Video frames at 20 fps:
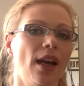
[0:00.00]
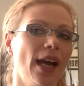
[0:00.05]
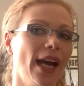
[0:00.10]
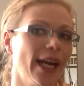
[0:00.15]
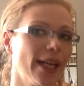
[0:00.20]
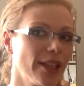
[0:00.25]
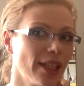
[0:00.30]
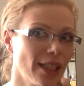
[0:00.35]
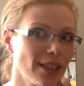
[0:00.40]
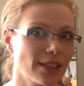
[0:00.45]

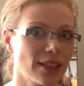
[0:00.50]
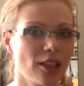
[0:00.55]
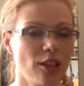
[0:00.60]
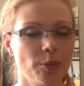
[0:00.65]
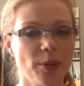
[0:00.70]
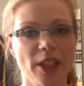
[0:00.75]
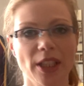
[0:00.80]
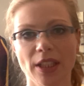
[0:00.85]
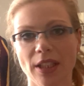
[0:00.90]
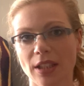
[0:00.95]
At that
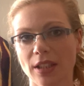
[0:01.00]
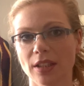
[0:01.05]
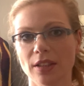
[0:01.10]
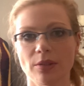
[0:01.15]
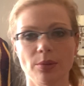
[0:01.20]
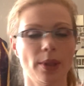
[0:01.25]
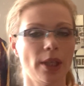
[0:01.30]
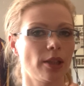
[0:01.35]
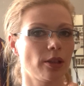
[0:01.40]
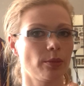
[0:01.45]
time, I had
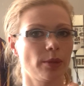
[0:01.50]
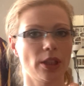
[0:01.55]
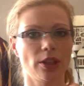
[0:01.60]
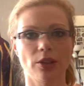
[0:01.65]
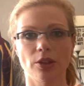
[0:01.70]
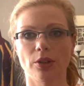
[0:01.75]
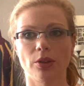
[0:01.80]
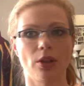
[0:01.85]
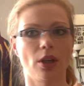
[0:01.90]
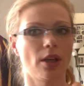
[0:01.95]

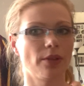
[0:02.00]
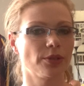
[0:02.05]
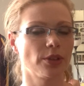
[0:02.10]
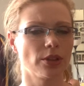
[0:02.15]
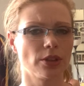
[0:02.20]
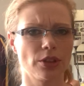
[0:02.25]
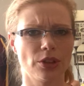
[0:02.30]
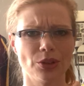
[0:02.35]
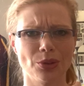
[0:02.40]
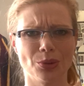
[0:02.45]
recommended or
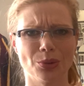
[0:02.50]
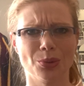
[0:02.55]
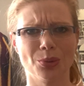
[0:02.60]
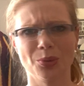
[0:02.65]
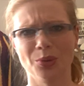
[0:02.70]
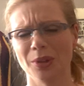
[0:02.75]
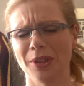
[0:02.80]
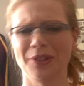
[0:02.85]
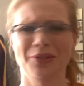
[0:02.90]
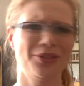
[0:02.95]
offered to
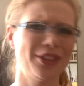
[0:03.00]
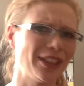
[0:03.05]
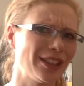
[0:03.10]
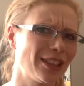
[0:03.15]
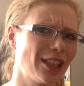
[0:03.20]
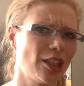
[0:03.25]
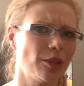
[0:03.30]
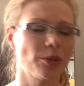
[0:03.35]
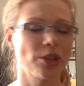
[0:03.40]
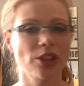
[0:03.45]
like
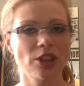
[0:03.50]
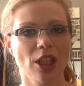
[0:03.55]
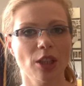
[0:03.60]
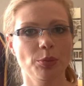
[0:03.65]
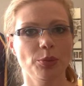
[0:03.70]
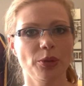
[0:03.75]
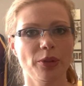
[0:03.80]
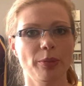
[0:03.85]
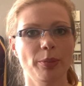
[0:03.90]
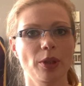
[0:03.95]
FaceTime or Skype
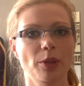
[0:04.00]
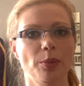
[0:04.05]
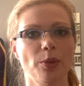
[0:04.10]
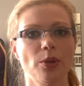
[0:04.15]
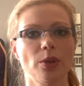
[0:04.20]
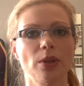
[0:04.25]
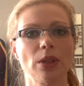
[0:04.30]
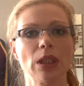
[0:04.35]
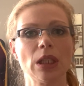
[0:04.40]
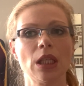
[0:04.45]
with
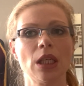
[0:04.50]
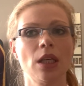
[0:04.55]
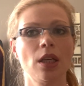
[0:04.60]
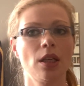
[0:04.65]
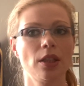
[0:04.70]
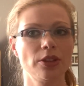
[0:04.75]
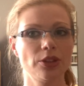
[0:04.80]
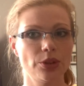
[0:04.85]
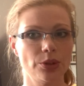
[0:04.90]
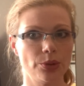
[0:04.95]
people
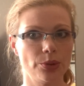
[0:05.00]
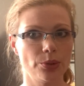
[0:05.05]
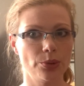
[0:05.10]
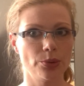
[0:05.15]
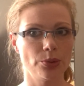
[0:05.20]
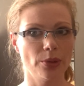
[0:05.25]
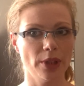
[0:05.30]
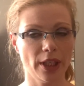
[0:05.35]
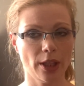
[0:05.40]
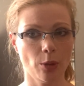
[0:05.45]

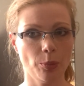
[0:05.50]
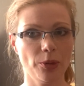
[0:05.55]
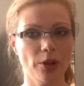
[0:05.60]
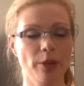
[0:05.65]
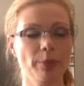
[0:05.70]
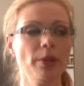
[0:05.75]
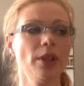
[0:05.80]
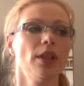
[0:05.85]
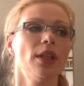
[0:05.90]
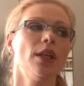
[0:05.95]
to help
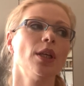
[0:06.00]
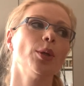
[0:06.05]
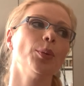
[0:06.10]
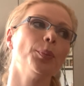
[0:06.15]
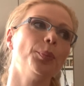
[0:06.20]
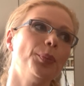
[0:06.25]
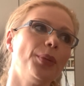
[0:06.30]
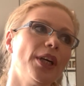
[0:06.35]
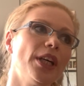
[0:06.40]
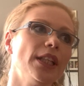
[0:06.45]
them,
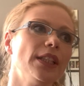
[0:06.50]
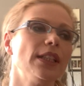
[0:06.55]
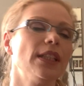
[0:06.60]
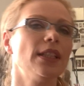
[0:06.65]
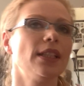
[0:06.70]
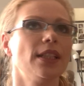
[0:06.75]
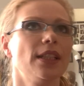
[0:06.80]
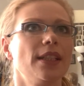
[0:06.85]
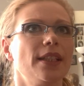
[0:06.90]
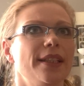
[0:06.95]
but
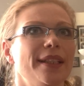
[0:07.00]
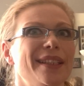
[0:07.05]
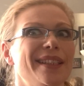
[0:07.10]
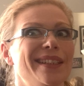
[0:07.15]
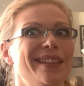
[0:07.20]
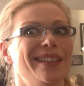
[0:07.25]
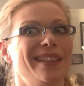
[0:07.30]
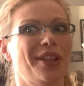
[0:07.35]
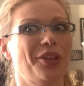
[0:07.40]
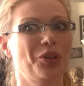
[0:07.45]

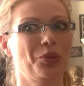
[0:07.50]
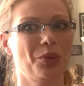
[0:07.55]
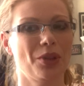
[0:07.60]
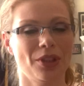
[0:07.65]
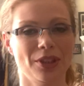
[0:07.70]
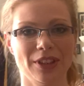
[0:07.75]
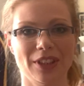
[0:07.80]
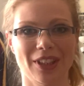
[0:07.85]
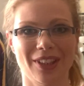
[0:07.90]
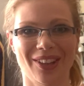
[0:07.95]
now that we're
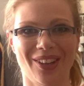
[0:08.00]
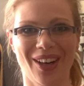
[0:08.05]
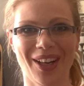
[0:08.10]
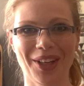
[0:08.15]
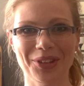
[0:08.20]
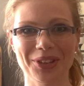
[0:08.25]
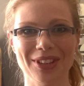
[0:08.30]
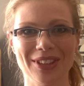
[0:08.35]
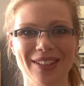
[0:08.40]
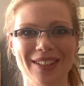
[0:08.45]
all stuck in our
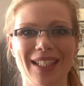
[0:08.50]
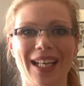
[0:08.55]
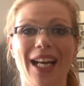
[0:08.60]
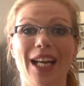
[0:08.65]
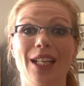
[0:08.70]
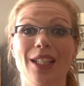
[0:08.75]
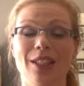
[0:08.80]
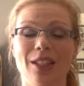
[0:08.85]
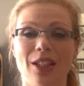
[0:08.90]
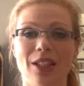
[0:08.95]
houses,
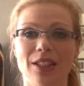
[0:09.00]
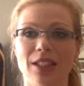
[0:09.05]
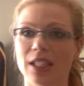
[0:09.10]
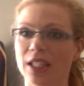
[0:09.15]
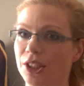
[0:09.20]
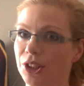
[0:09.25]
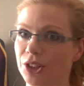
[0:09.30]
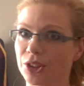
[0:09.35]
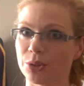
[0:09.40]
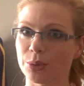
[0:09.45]
I thought that I
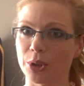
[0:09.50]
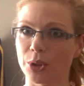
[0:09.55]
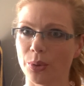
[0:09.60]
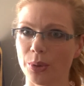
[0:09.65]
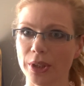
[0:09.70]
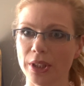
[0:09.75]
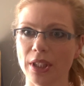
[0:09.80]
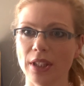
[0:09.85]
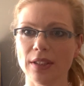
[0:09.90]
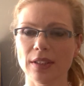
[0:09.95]
could just
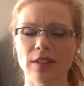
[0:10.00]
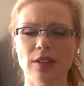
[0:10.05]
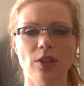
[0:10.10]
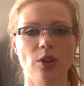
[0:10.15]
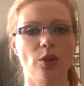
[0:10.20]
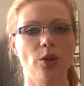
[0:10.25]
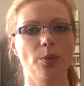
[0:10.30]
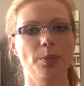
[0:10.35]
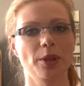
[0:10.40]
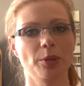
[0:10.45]
record this
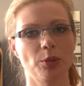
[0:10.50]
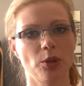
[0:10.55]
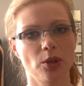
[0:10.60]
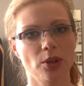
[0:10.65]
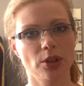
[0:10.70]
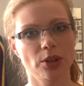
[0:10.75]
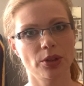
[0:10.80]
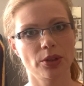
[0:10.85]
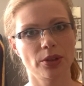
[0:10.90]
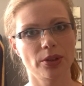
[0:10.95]
so people
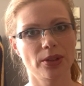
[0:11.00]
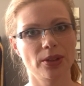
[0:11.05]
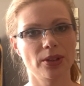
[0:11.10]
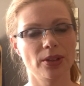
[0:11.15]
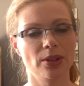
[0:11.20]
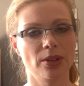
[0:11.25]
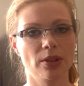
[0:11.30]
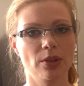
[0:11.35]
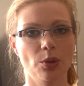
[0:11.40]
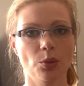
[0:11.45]

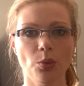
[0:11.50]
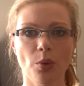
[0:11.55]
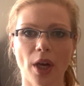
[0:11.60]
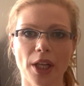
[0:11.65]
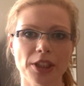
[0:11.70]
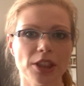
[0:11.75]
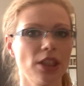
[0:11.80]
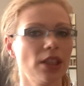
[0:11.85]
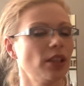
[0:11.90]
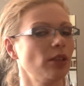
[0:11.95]
could
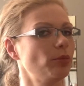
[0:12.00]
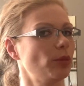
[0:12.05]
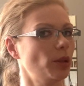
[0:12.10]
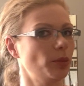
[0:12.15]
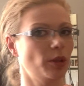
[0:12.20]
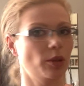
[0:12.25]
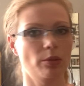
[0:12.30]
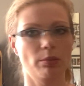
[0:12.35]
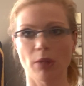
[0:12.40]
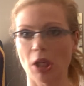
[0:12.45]
watch it,
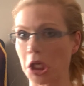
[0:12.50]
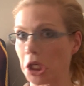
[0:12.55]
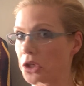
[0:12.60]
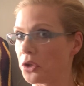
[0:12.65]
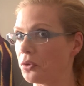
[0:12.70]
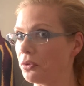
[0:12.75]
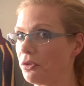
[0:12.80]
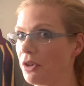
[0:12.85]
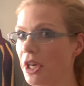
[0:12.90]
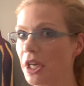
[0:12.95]
maybe make a
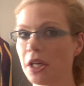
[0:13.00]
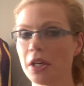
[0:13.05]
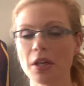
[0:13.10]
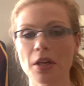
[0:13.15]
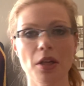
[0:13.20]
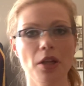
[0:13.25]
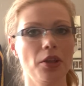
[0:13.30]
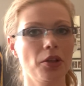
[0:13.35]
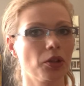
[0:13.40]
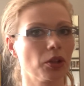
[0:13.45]
new
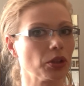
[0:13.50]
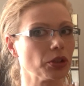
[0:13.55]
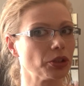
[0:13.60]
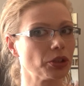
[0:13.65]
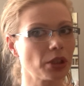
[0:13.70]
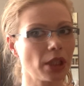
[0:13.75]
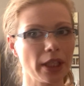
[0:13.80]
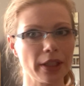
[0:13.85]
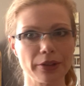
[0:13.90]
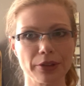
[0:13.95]
veil or
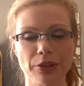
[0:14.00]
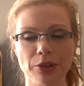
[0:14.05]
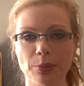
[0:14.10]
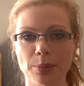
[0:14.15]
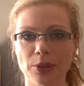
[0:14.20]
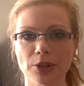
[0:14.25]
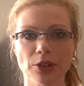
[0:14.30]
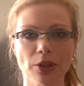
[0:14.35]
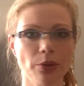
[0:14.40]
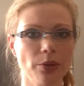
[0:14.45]
try out a new
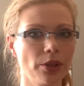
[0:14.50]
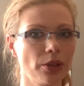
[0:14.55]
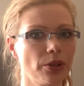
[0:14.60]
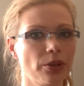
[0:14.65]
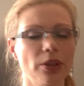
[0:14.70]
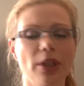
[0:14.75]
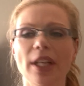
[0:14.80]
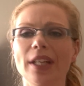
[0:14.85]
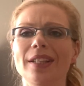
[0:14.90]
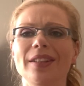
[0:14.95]
persona
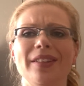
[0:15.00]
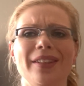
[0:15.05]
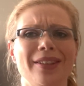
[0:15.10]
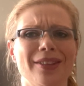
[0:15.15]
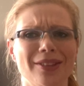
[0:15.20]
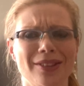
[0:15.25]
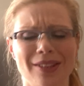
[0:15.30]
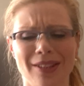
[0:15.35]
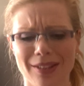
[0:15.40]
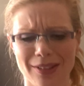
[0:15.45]
or anything
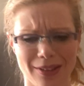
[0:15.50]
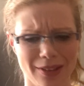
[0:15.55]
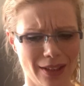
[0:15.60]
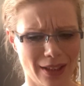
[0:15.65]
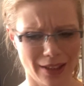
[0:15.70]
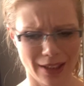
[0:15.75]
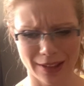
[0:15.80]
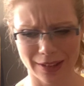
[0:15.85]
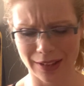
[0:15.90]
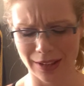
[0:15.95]
else
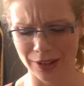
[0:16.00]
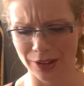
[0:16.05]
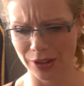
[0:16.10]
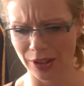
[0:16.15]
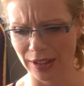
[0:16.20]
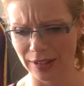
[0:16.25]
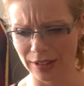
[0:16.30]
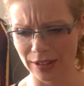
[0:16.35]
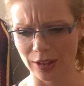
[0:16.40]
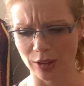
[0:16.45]
that's
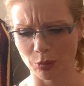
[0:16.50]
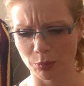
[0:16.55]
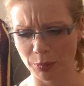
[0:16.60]
interesting.